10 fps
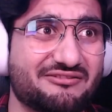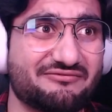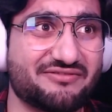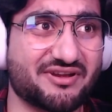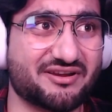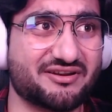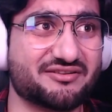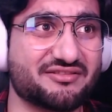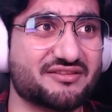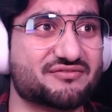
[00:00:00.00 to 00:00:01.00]
Finger
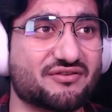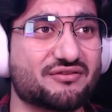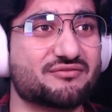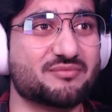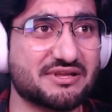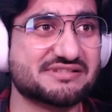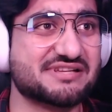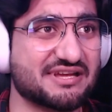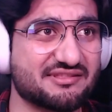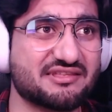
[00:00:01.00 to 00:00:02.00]
to the throat means
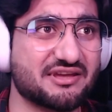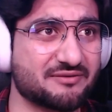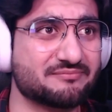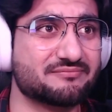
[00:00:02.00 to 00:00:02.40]
death. Yep.